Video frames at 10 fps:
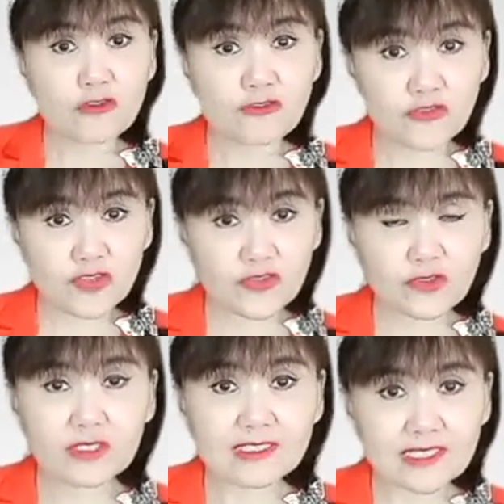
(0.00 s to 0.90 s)
Fifth,
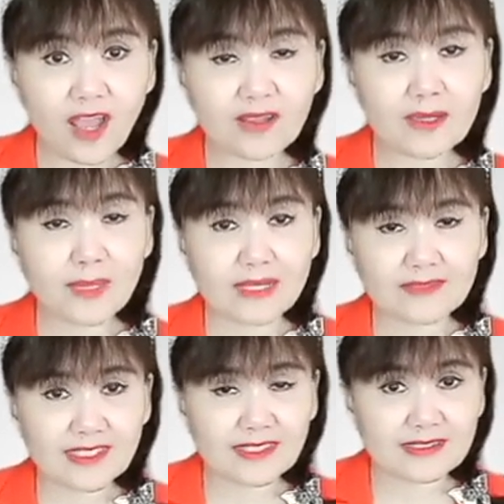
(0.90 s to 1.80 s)
talk about
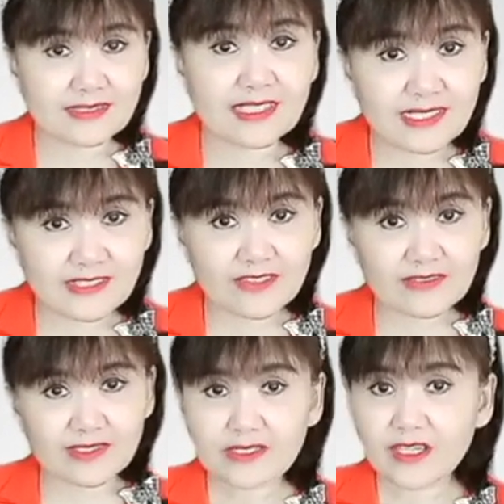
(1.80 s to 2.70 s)
the
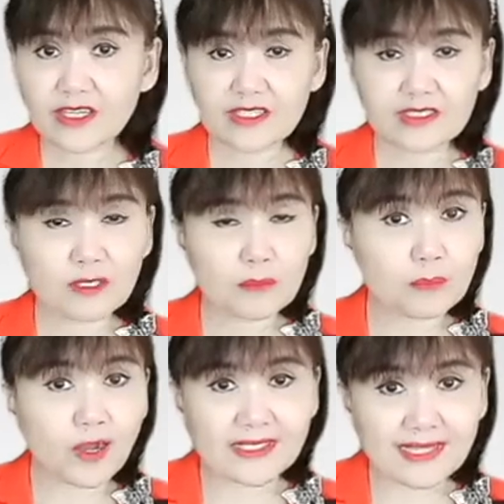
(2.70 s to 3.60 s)
delivery, either
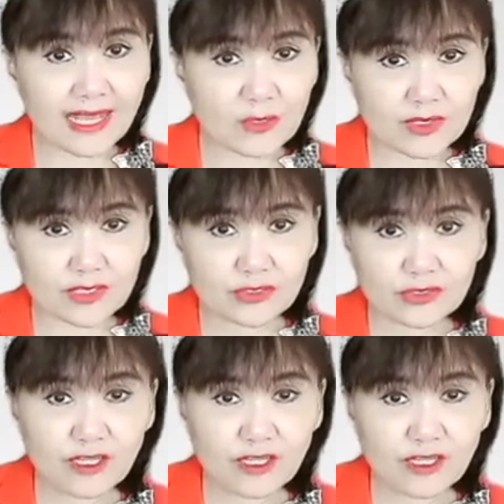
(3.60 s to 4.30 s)
body language,